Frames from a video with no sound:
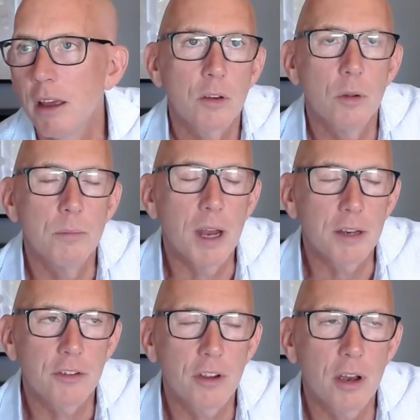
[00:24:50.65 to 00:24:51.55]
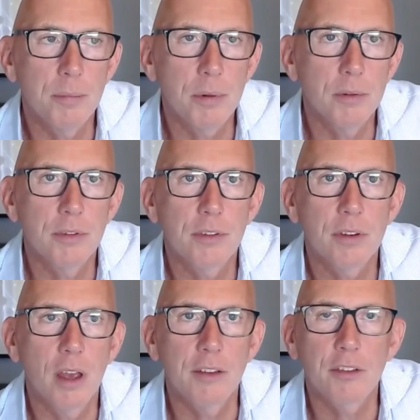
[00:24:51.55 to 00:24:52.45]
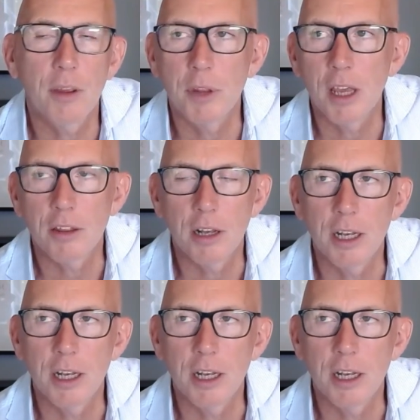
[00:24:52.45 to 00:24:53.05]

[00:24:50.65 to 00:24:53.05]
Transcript: called Mike Sharples, and some of the other